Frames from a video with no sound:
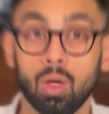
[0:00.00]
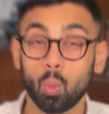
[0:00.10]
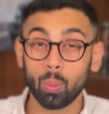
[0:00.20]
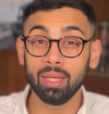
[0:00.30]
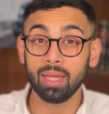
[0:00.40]

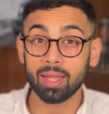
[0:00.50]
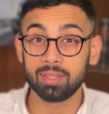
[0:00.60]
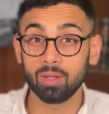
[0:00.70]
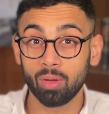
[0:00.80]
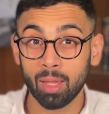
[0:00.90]
We at
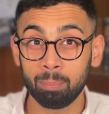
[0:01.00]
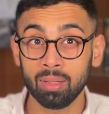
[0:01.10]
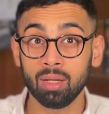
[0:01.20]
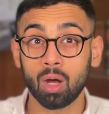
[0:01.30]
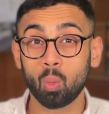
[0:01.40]

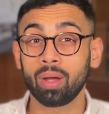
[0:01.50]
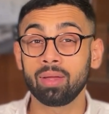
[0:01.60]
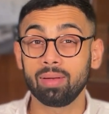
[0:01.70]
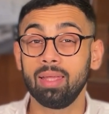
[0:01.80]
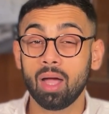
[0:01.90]
DOAP are working
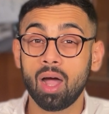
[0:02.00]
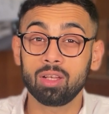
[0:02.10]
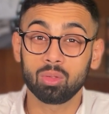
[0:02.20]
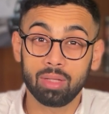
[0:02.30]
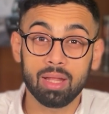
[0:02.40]
really hard
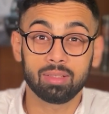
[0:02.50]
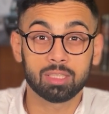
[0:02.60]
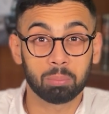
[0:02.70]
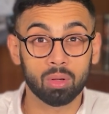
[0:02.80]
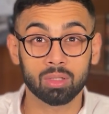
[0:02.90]
to take this
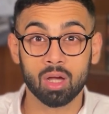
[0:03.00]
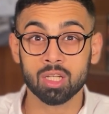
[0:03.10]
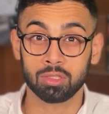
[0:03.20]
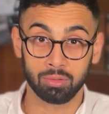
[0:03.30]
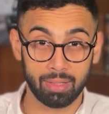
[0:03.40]

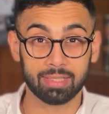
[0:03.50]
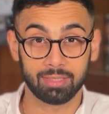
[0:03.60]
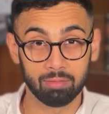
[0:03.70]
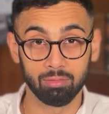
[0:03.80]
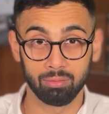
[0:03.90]
podcast to the next
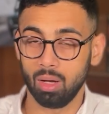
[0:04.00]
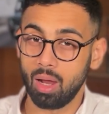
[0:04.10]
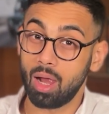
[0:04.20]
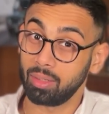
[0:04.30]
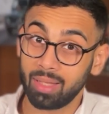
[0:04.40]
level.
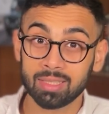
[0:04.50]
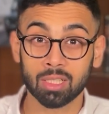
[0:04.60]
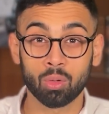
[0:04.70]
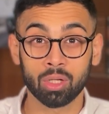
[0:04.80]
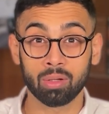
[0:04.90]
Our guests are
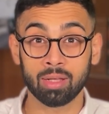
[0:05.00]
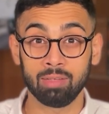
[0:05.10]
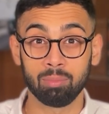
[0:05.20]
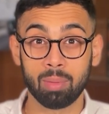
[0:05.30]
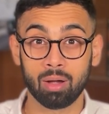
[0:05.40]
going to get
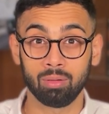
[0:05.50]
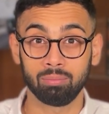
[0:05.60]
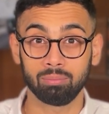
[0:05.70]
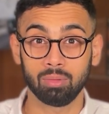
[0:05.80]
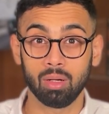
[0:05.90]
even better.
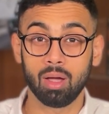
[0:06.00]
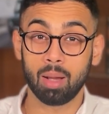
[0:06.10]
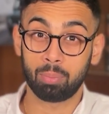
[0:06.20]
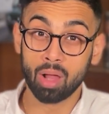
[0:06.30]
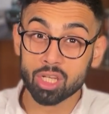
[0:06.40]
Our
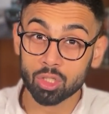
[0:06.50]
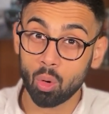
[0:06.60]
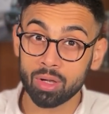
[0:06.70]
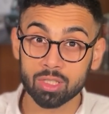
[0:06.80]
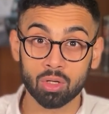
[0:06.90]
production
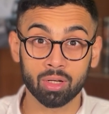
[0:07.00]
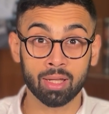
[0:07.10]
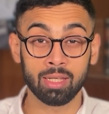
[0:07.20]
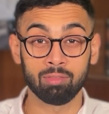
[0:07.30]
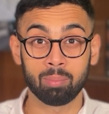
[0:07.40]
quality is going to get
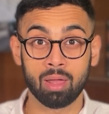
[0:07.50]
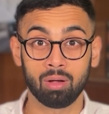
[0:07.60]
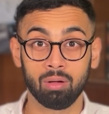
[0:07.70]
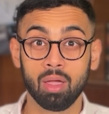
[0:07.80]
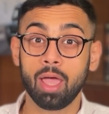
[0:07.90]
even better.
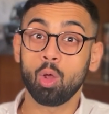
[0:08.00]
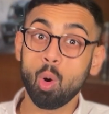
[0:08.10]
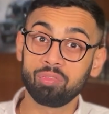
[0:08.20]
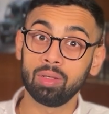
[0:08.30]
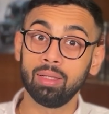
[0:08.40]
And
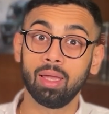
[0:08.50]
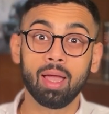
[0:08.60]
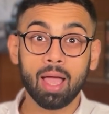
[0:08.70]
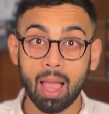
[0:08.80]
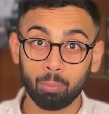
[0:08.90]
hopefully,
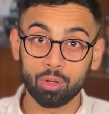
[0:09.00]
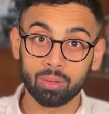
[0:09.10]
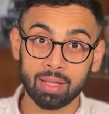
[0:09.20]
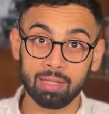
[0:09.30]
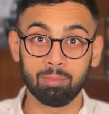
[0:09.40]
I'm going to
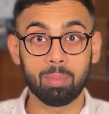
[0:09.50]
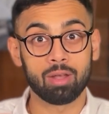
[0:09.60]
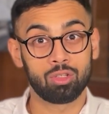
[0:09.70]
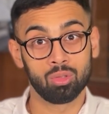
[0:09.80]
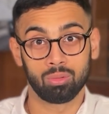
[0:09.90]
get even better
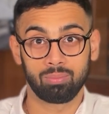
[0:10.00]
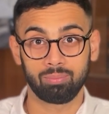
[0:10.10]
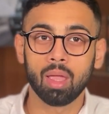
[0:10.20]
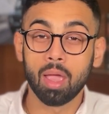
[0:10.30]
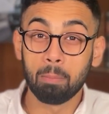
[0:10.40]
too.
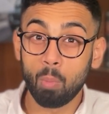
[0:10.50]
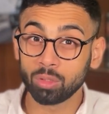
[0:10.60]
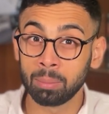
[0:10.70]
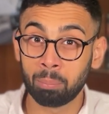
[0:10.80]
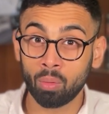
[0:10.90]
Most
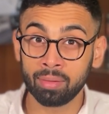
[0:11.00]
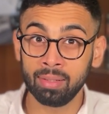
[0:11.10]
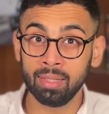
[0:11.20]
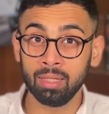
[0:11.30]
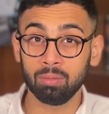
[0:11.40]

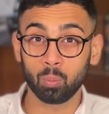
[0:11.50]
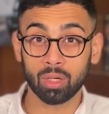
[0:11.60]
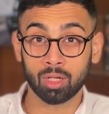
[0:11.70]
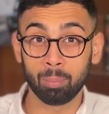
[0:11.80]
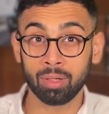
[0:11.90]
importantly, we are
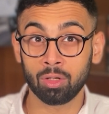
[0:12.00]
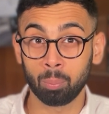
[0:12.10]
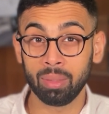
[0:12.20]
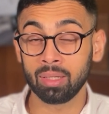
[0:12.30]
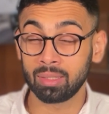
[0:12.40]
committed to
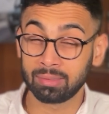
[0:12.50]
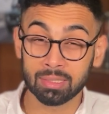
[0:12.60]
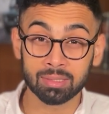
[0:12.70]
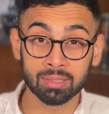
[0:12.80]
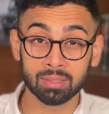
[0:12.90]
being
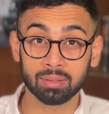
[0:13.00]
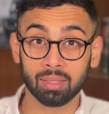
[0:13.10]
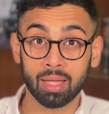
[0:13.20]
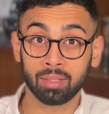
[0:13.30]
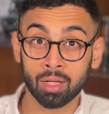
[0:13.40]
consistent
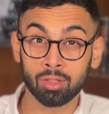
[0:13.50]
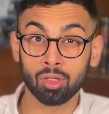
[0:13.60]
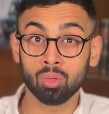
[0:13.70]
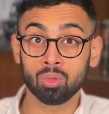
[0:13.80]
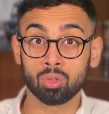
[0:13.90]
and
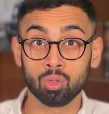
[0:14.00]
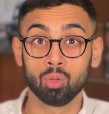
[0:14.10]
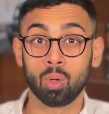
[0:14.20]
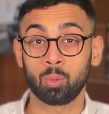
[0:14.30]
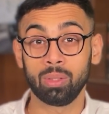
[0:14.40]
continue to do
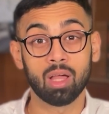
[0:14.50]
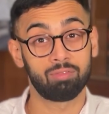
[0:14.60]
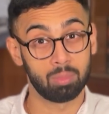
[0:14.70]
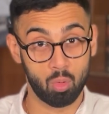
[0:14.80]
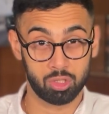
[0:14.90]
what we love
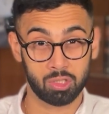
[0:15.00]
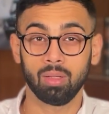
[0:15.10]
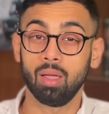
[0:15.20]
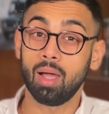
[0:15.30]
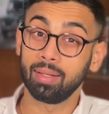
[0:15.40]
the most.
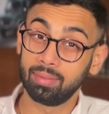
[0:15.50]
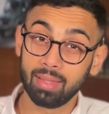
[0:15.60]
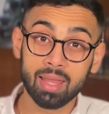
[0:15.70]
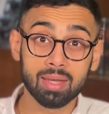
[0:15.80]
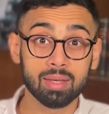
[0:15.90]
Until
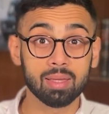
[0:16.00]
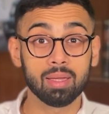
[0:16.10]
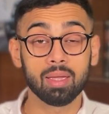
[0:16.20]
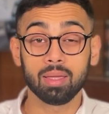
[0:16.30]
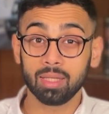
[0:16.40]
then,
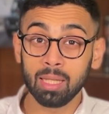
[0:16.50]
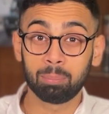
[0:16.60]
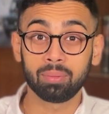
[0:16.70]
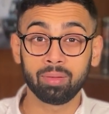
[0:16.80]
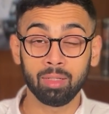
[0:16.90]
keep
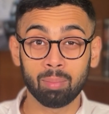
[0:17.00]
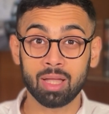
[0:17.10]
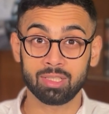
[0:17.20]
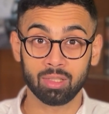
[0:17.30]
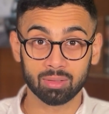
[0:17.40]

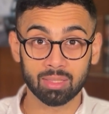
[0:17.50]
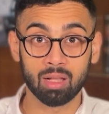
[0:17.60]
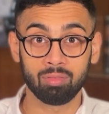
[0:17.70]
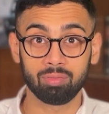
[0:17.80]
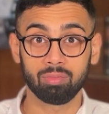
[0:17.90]
reimagining
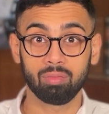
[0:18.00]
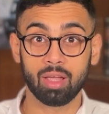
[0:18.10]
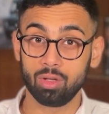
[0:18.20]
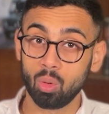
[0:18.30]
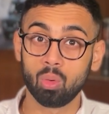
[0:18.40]
yourself
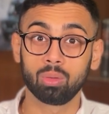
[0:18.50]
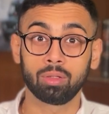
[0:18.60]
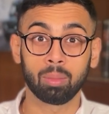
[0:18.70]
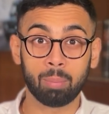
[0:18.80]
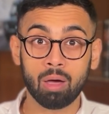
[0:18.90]
and know that
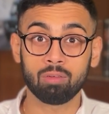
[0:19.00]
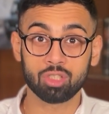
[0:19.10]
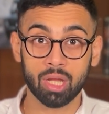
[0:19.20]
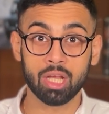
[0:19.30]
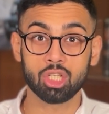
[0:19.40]
the power of
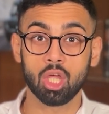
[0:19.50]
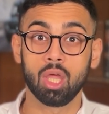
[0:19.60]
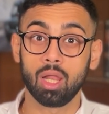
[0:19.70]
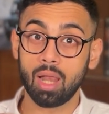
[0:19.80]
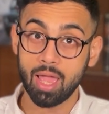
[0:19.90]
change
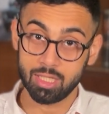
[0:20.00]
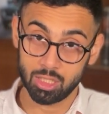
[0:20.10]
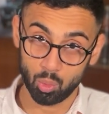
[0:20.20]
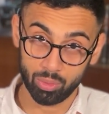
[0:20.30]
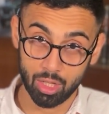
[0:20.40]
lies
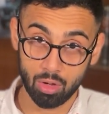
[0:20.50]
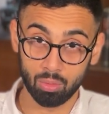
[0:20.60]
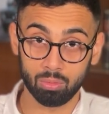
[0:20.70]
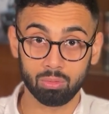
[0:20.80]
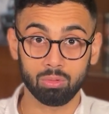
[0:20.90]
within you.
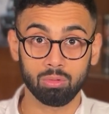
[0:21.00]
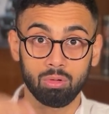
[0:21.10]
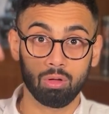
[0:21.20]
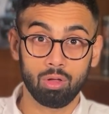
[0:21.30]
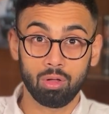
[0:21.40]

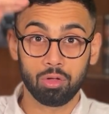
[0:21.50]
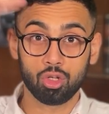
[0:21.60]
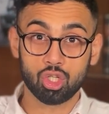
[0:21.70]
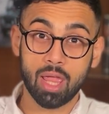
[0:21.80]
Jai